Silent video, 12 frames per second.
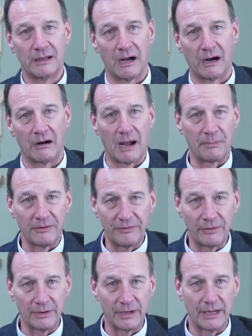Our
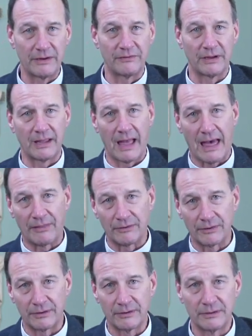opportunity to
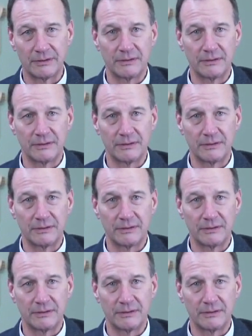gather,